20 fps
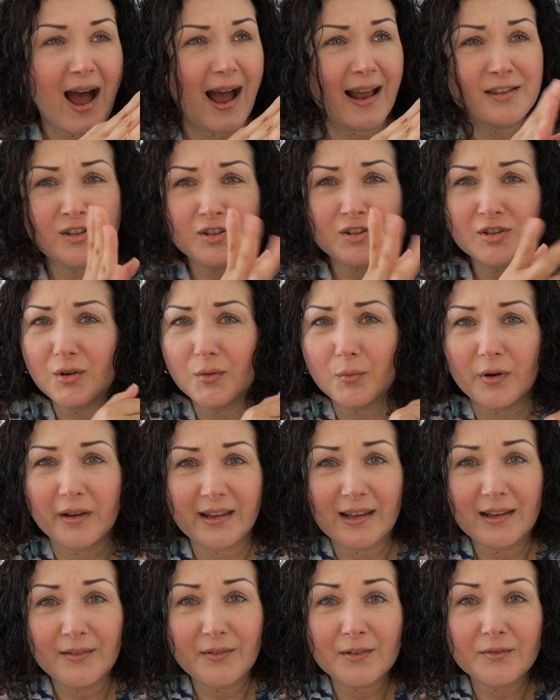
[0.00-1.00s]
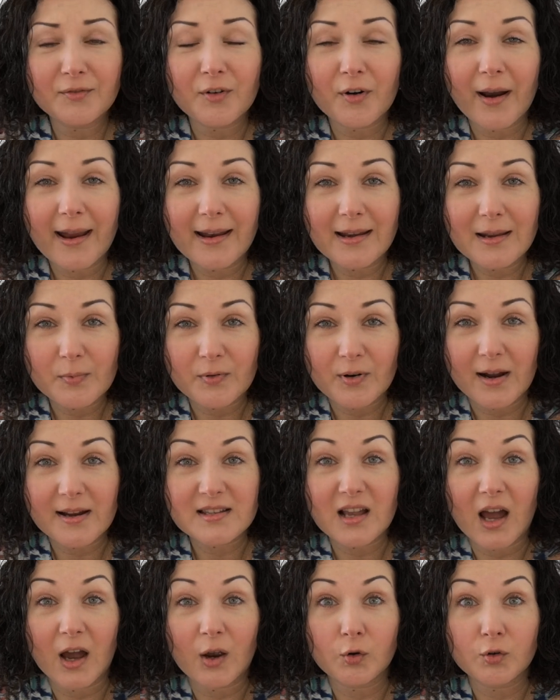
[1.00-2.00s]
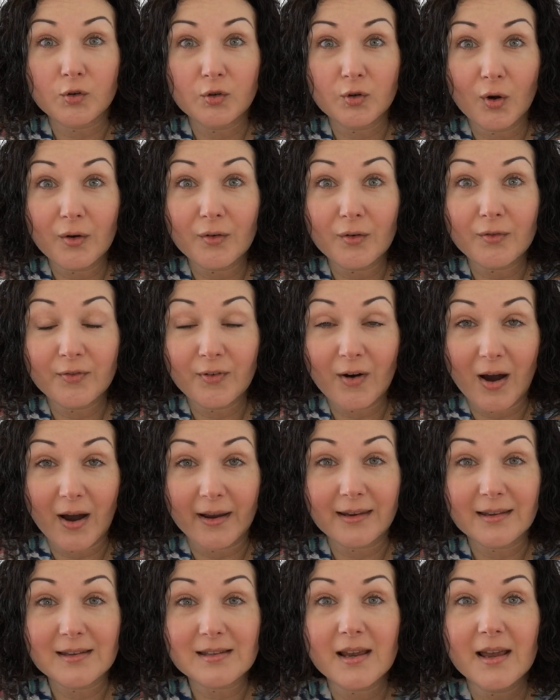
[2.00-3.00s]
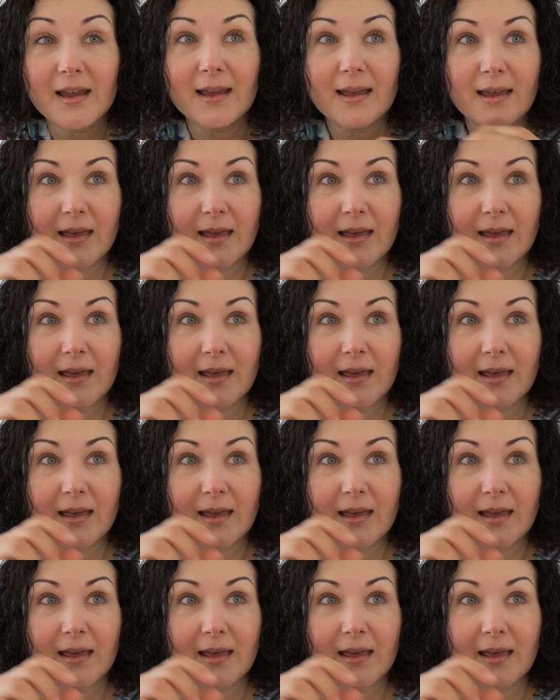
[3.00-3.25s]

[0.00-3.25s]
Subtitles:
and you know what, even for any price, I could not find